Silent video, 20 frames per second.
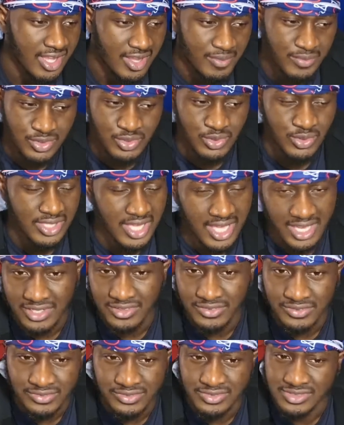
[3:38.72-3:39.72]
I'm gonna do a lot
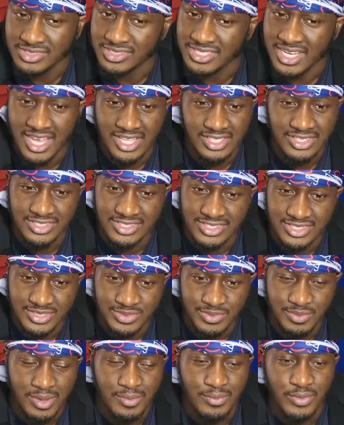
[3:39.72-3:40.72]
of
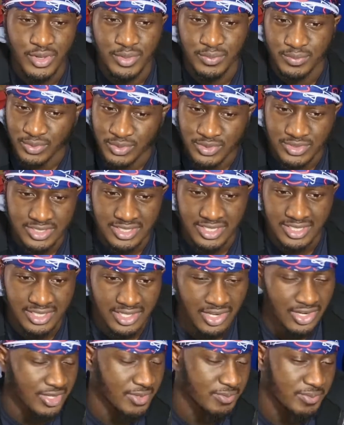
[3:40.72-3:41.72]
challenges with my boy Boozy
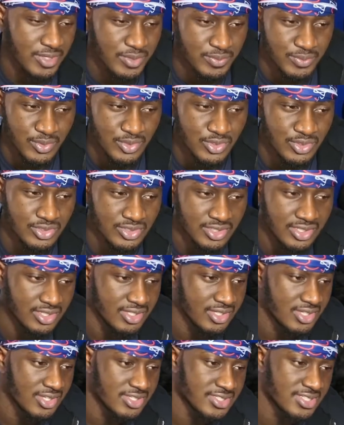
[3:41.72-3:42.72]
and other people.
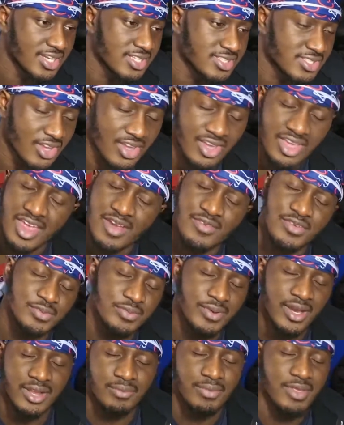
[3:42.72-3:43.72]
Shout out to
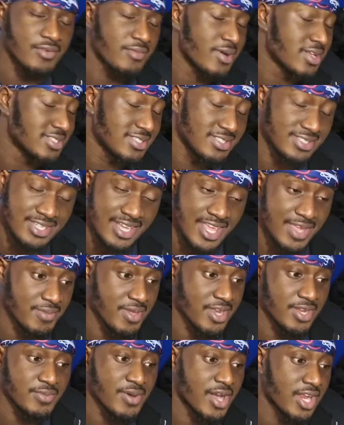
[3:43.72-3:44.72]
everybody. I'm not about to
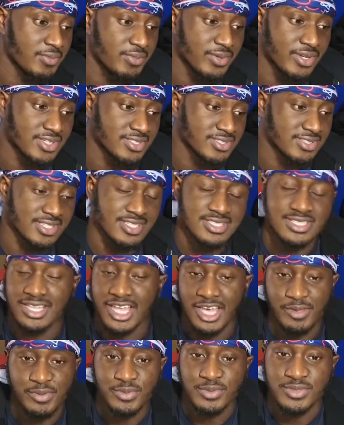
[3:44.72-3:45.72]
name anybody because it's a
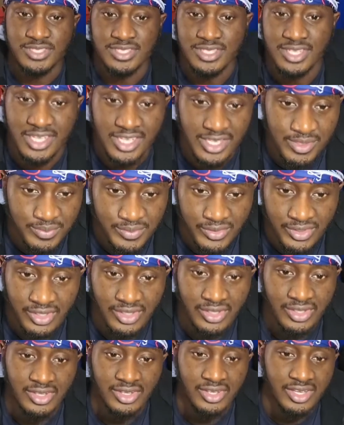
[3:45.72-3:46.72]
lot of people to name.
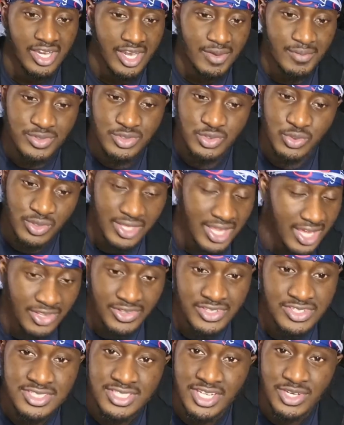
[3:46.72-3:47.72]
I'm gonna do a lot
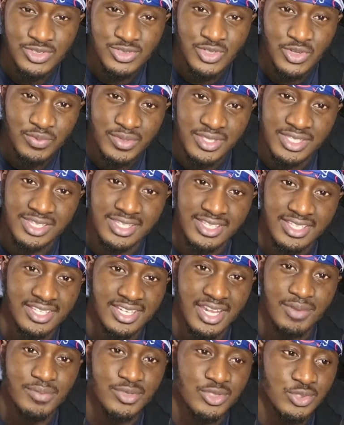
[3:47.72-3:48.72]
on this channel. It's gonna be
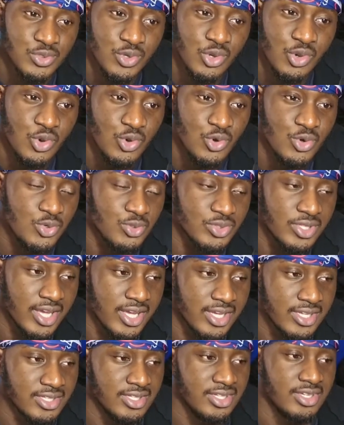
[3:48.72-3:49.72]
lit. I'm gonna do a whole
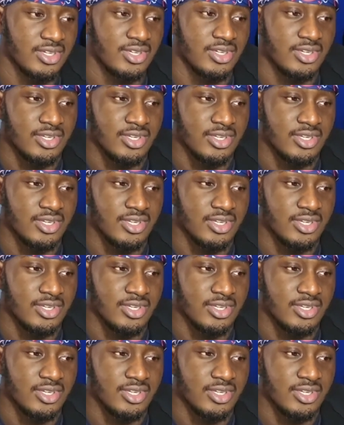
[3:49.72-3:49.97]
lot.